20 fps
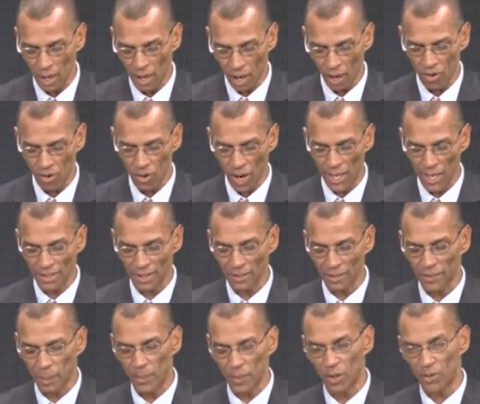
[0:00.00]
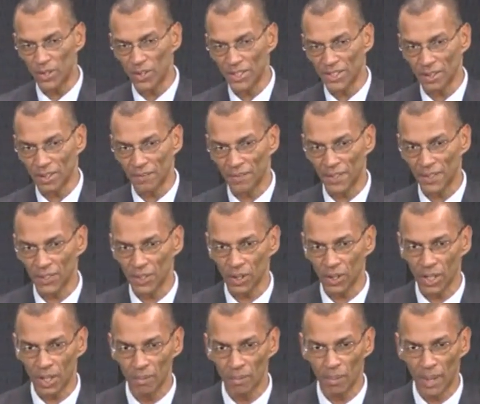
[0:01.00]
arising from the recent fiscal
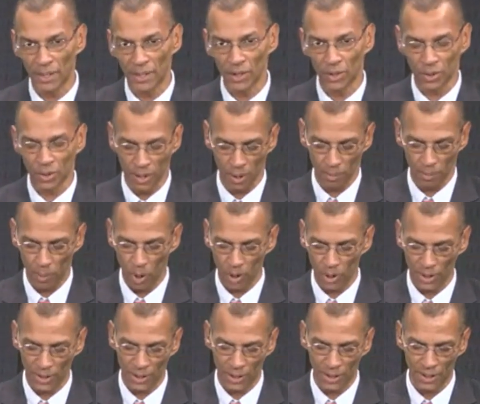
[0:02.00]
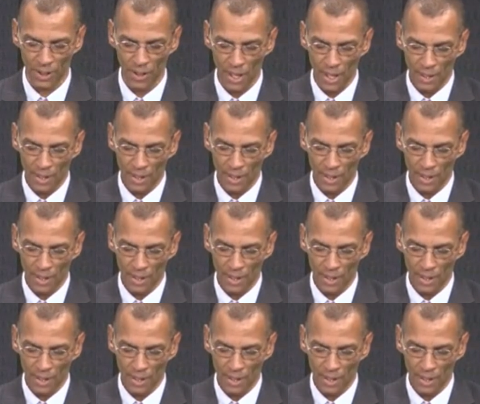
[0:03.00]
and monetary policies.